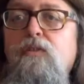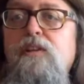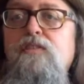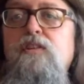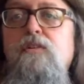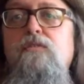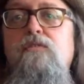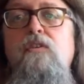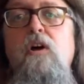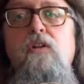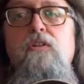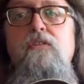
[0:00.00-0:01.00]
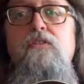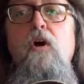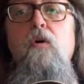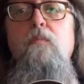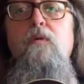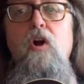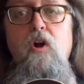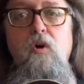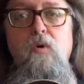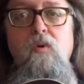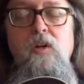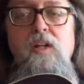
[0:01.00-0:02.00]
I showed you. It's called a
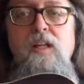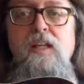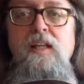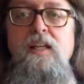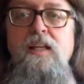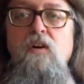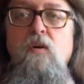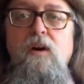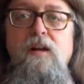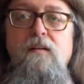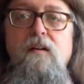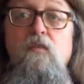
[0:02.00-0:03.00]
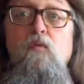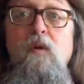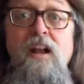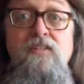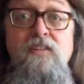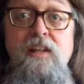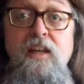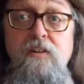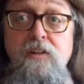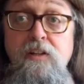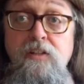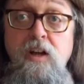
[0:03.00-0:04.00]
dobro, or a
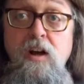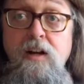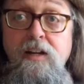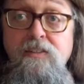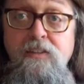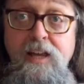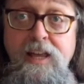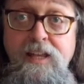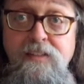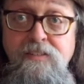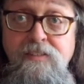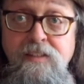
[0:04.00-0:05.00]
resonator guitar, because it has